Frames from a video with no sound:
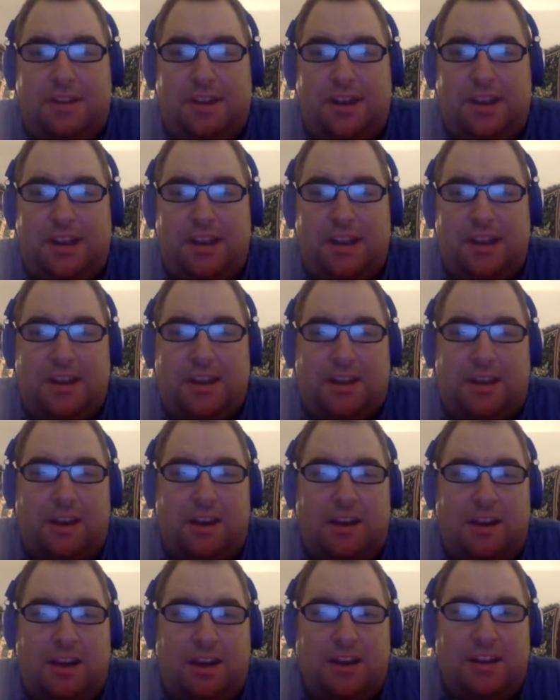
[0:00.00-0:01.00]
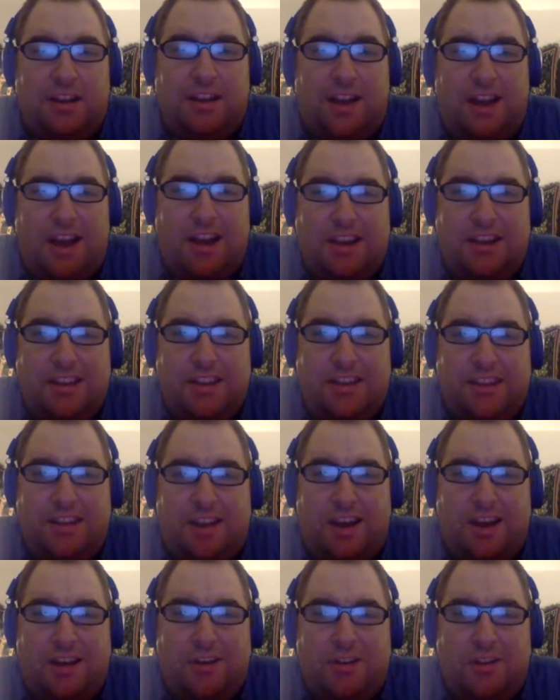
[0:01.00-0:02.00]
And
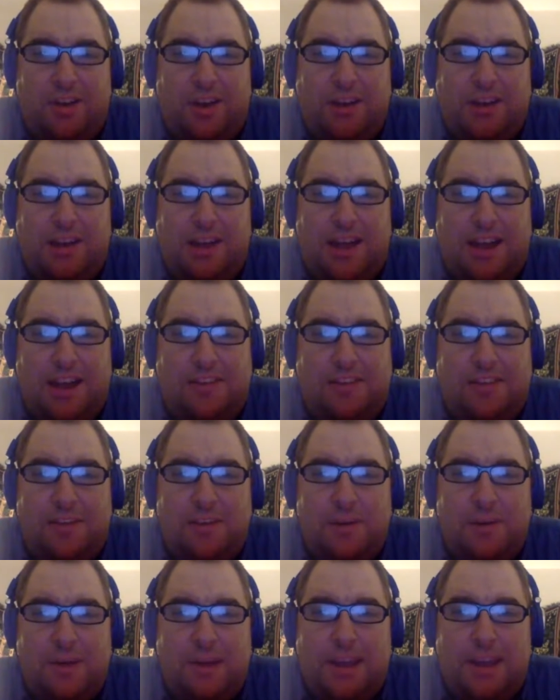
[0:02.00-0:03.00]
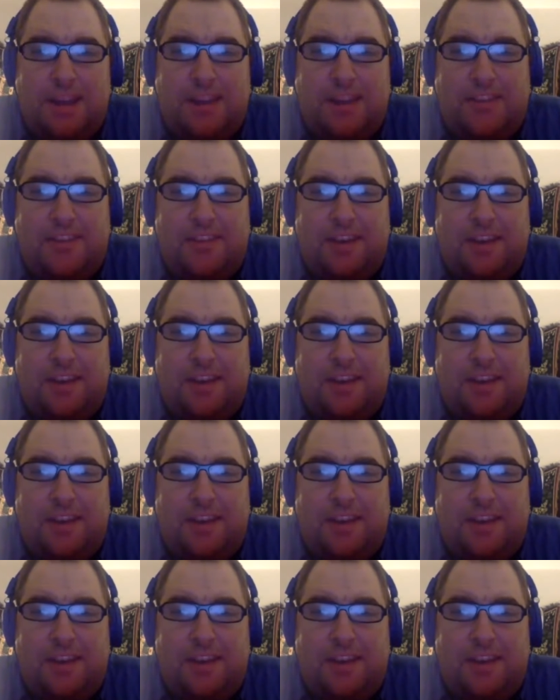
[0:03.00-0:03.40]
Yonder Alonso hits